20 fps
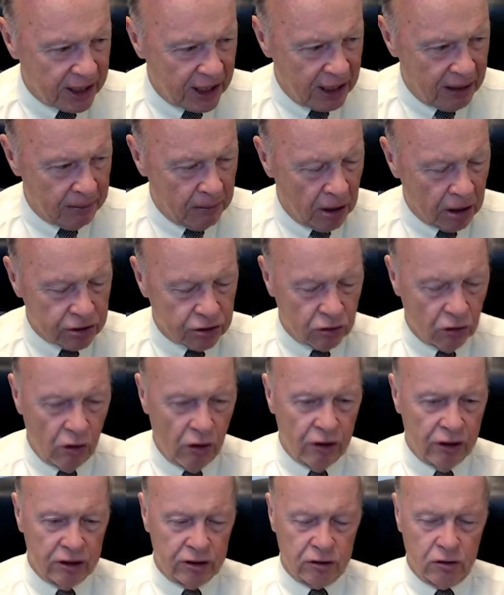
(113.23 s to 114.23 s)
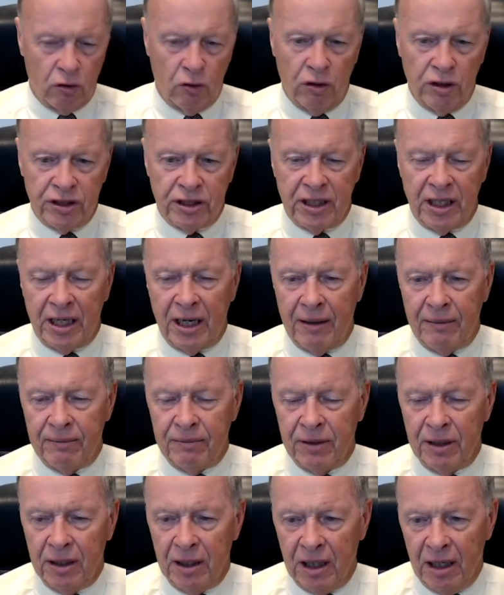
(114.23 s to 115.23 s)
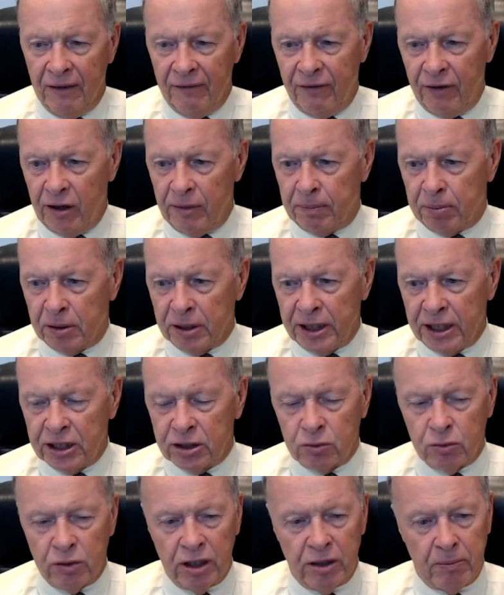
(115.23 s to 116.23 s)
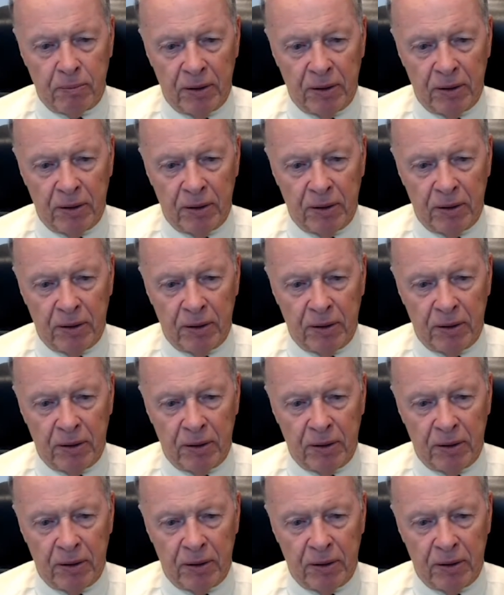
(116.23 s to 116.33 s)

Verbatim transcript: in amongst all the scores that I'm very pleased with.